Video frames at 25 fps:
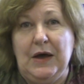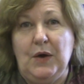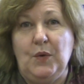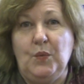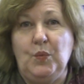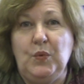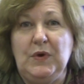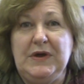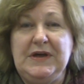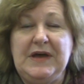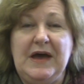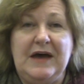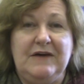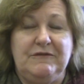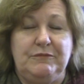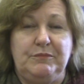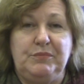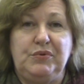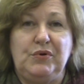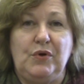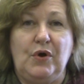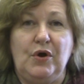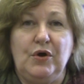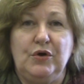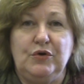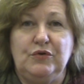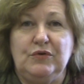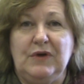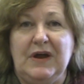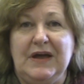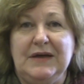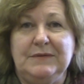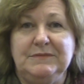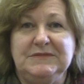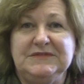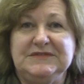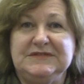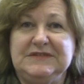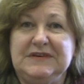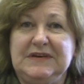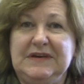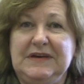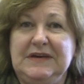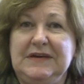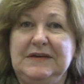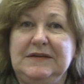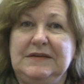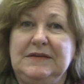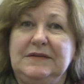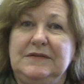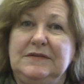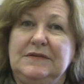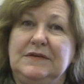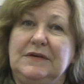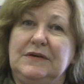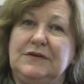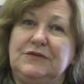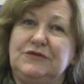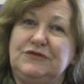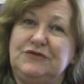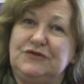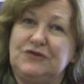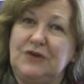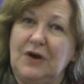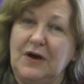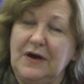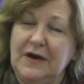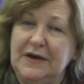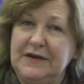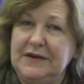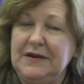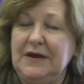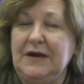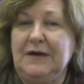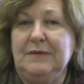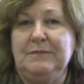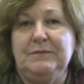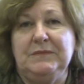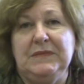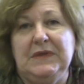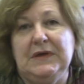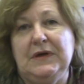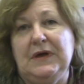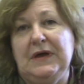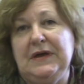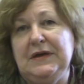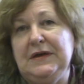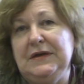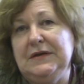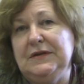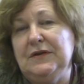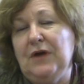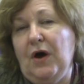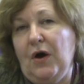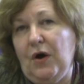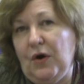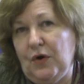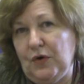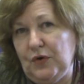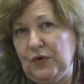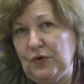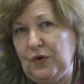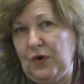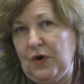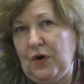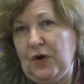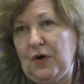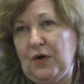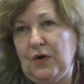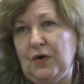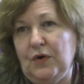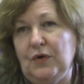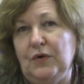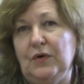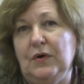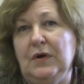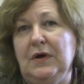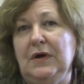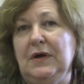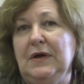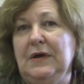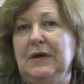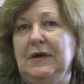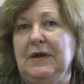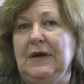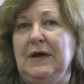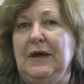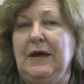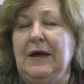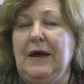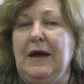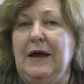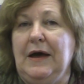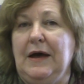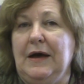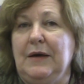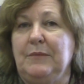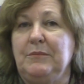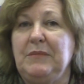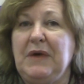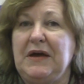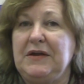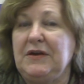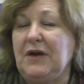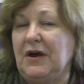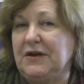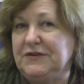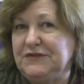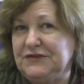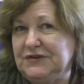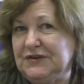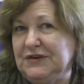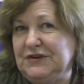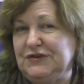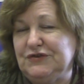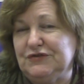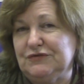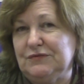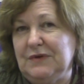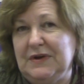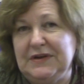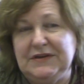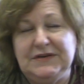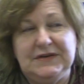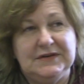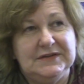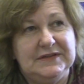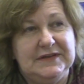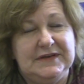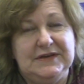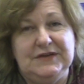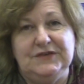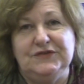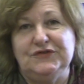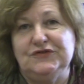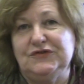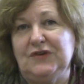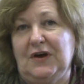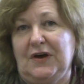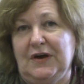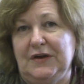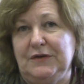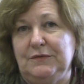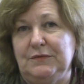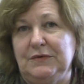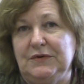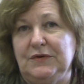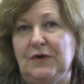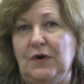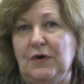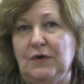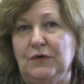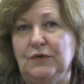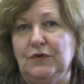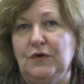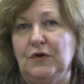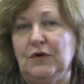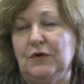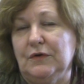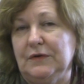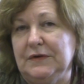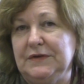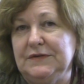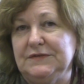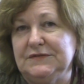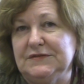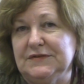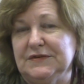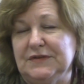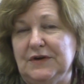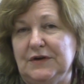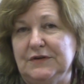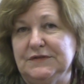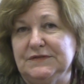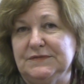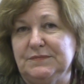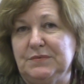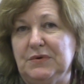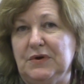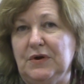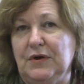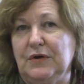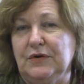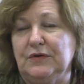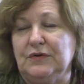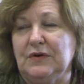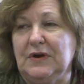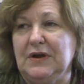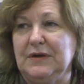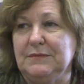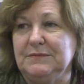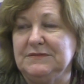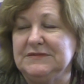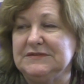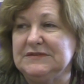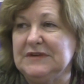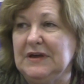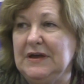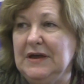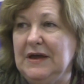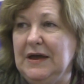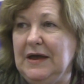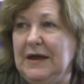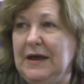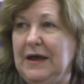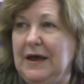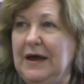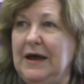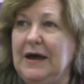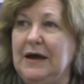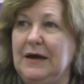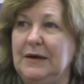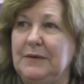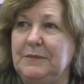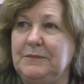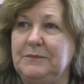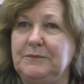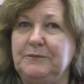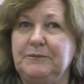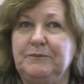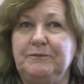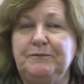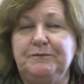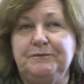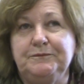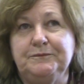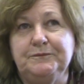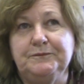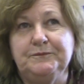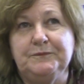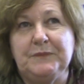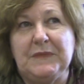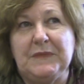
We have programs in China, in Hong Kong, and I teach regularly in China and Hong Kong into those programs. And